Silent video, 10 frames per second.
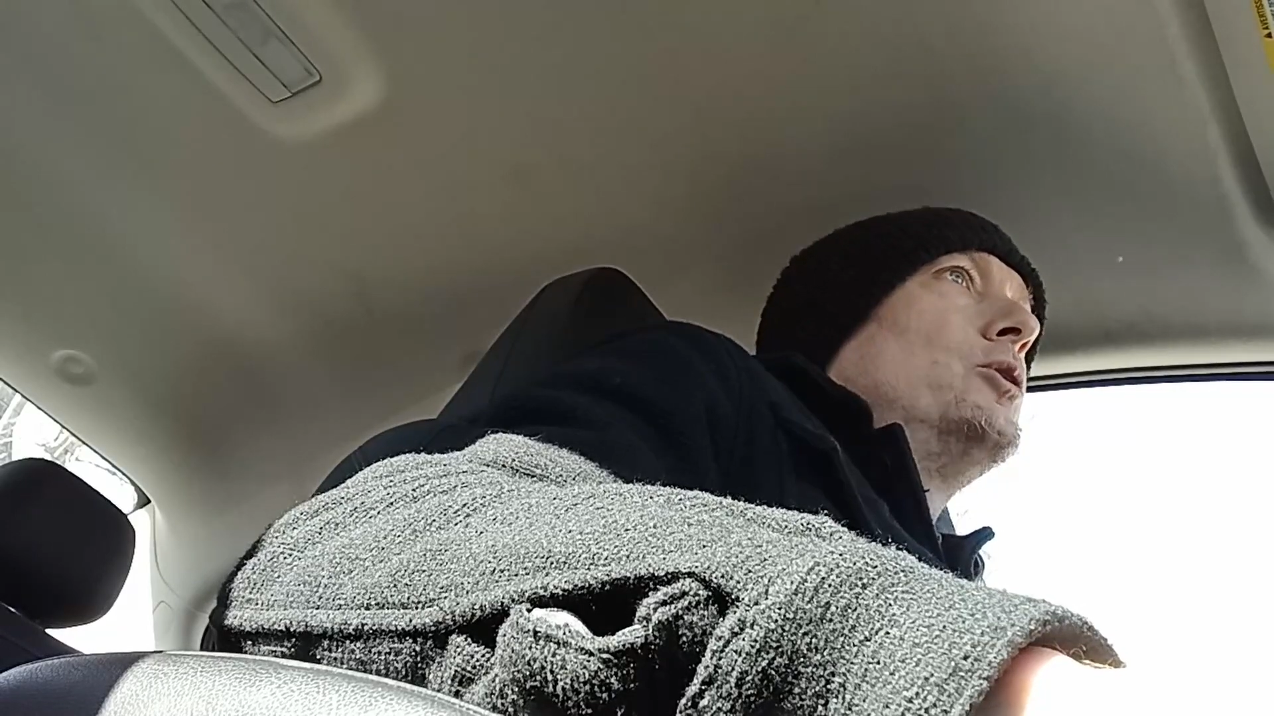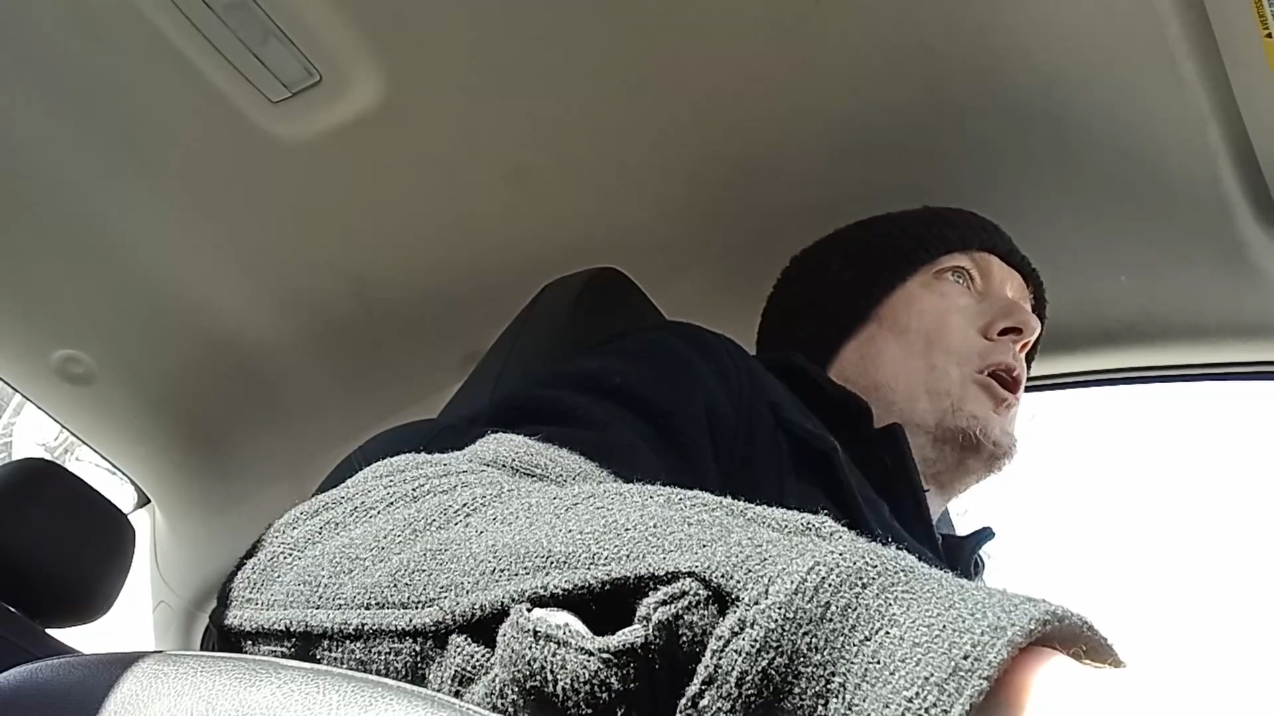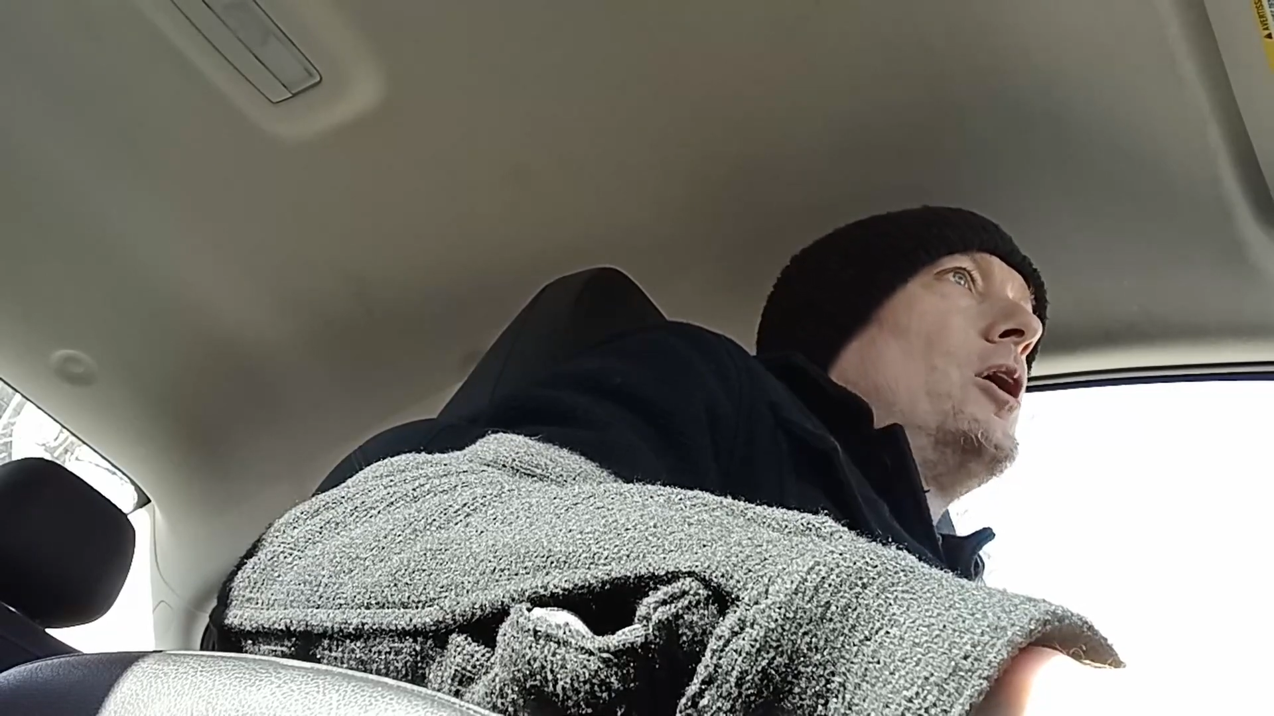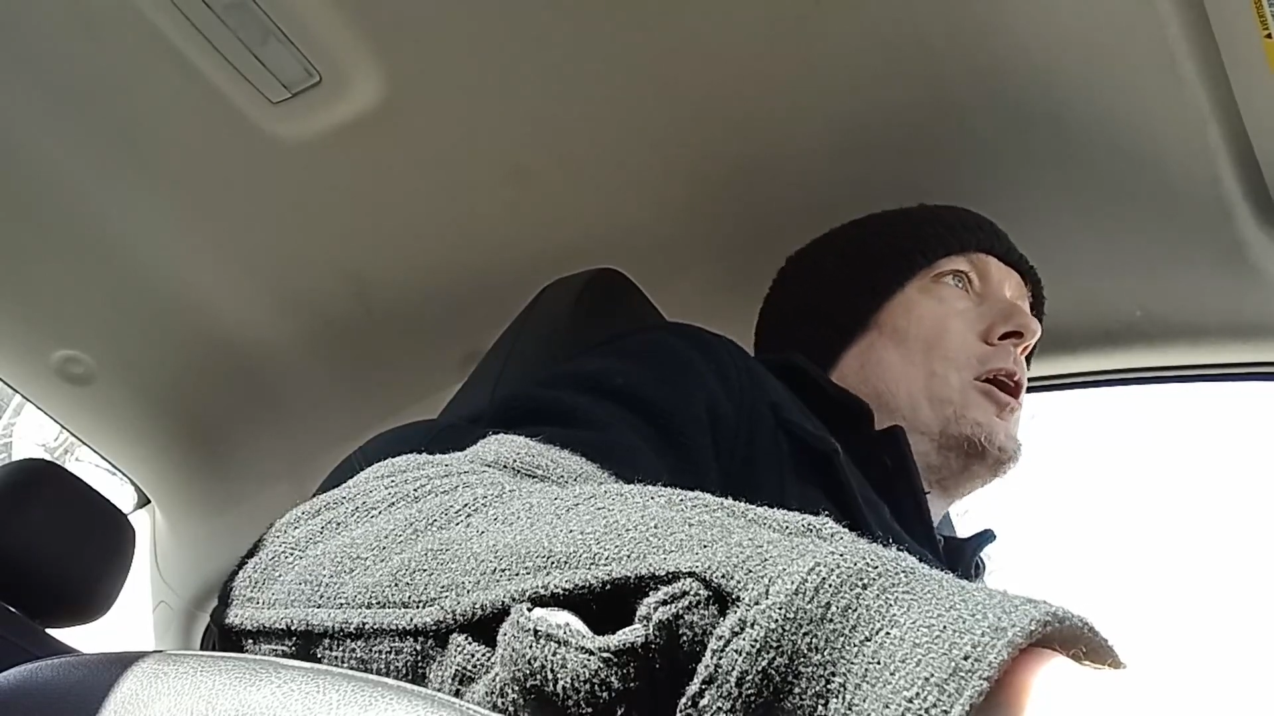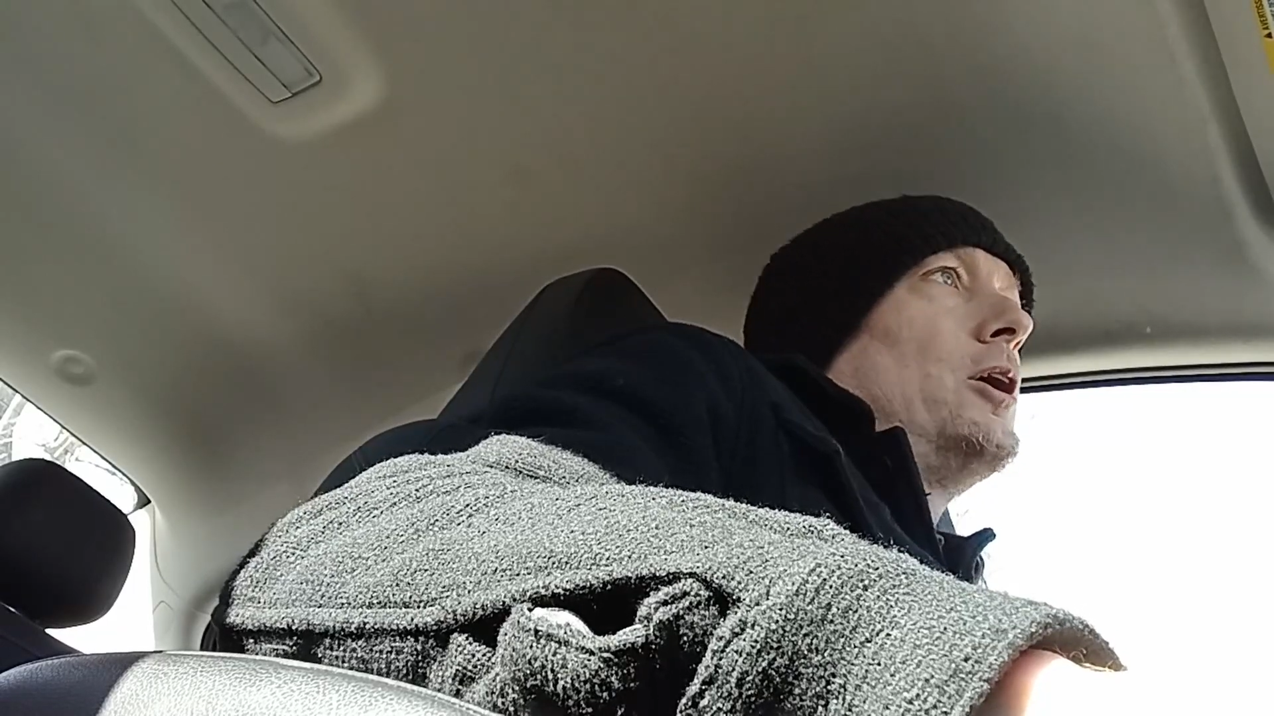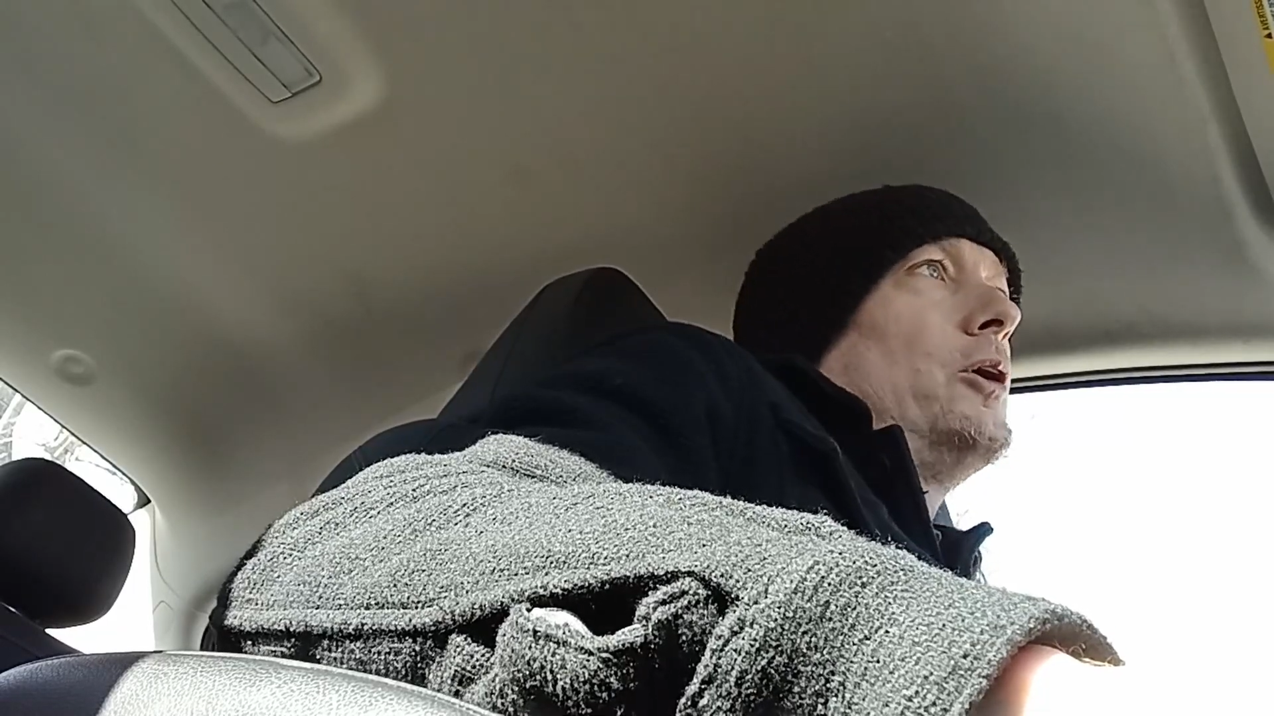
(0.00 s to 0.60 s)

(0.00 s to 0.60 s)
long,